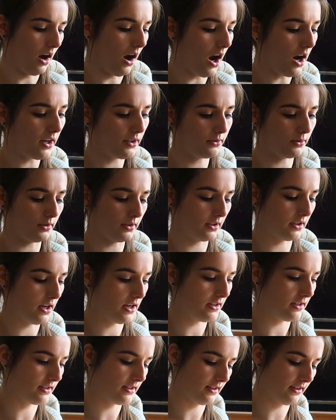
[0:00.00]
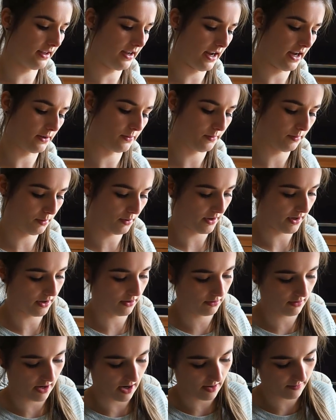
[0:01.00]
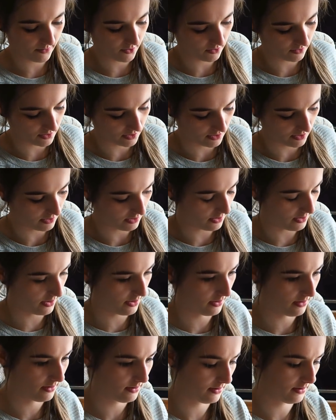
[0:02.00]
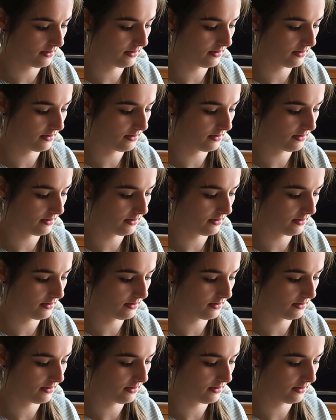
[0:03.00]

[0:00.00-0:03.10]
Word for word: I think the colours that they had were pretty crap, I'm not going to lie.